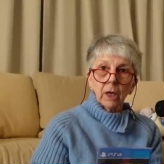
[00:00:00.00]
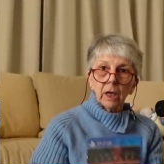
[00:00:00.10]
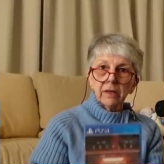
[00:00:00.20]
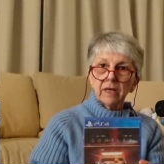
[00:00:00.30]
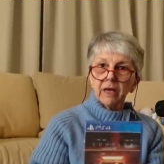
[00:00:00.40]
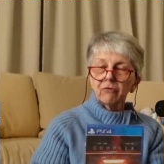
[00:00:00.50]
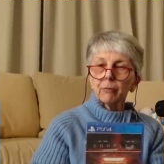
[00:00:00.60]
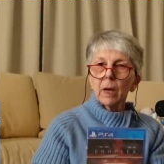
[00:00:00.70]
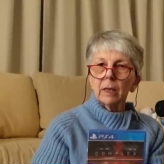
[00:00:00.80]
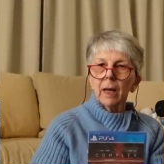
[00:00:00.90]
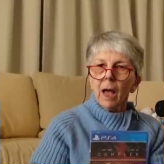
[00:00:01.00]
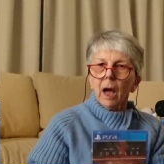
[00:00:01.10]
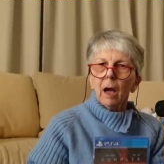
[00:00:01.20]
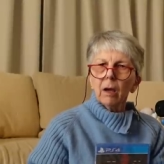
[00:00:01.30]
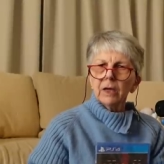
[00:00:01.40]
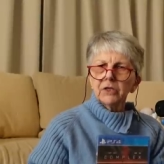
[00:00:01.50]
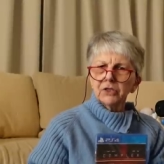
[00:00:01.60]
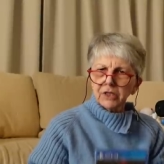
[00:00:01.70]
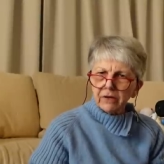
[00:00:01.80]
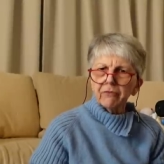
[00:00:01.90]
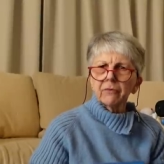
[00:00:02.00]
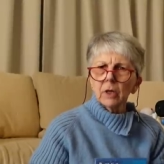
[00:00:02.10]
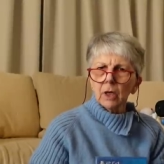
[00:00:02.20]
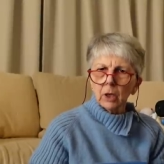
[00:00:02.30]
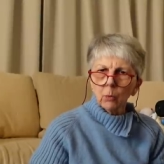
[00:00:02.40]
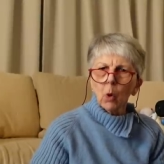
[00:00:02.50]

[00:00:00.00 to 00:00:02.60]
and that's one I definitely